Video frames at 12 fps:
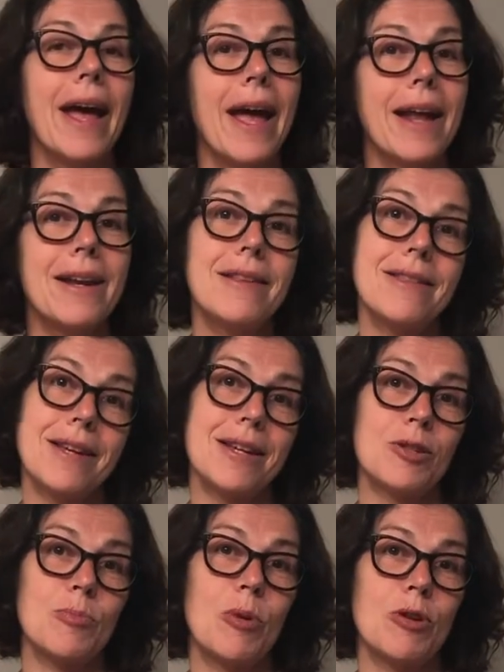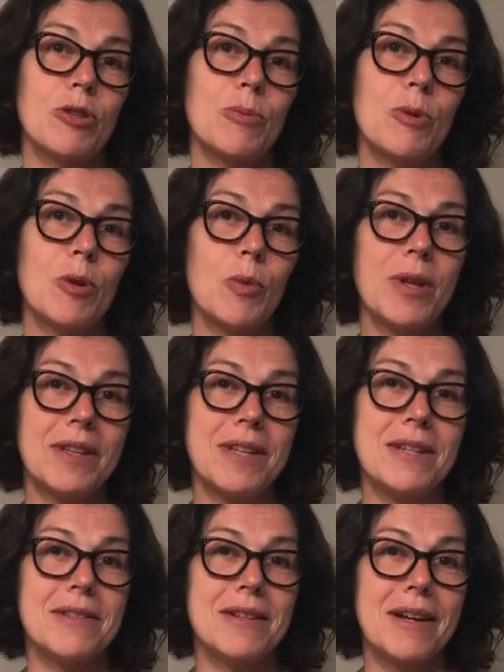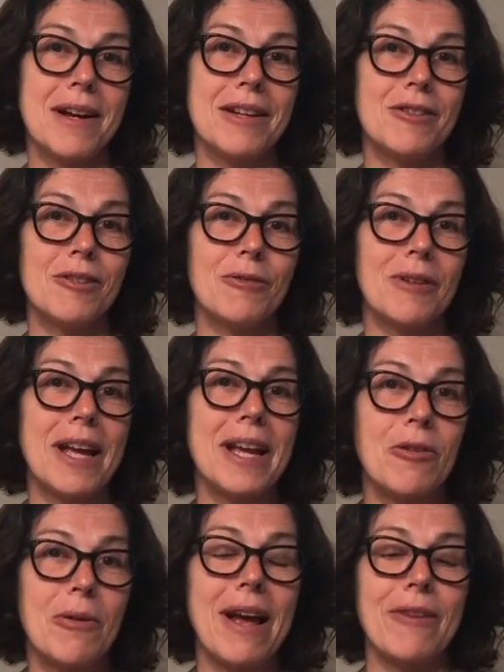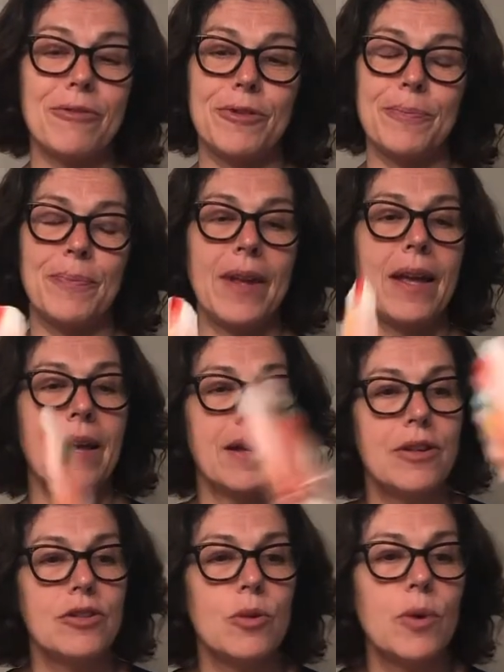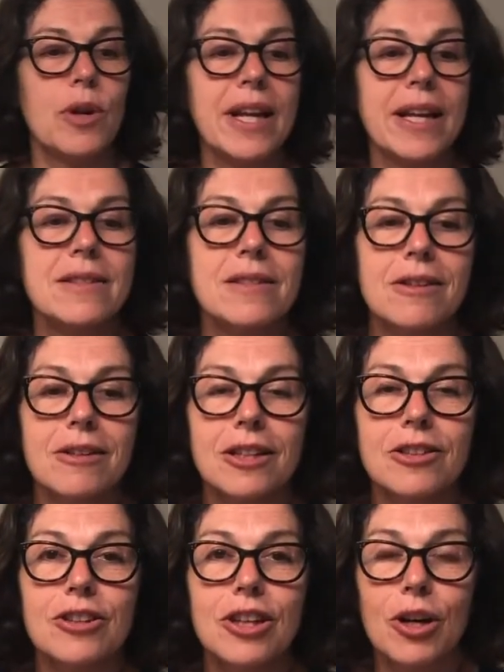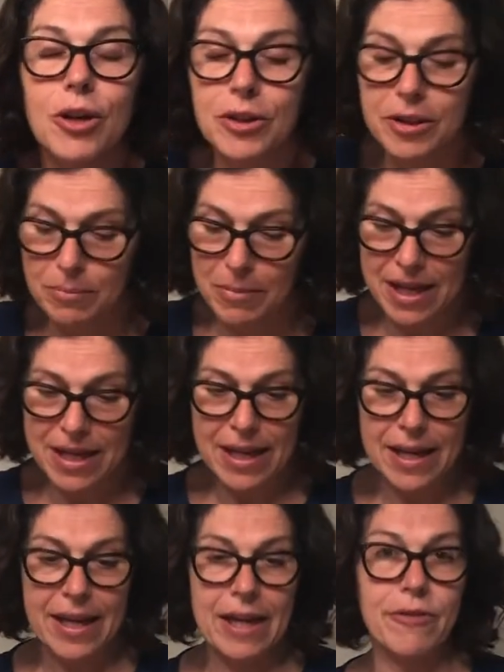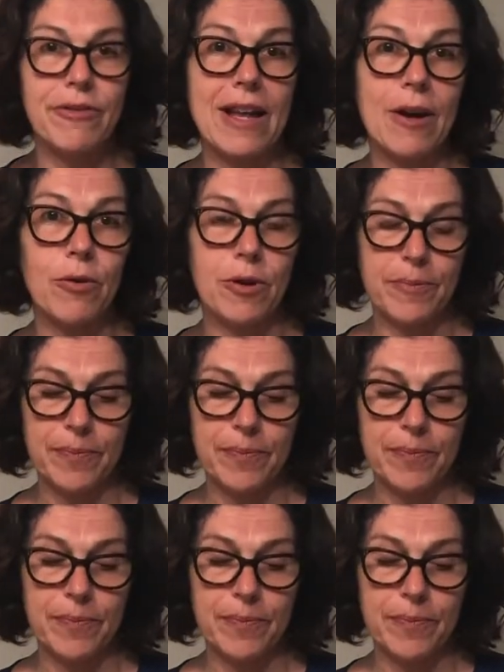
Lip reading: Anything is possible with these kind of craft. So we're going to get started on making a flower.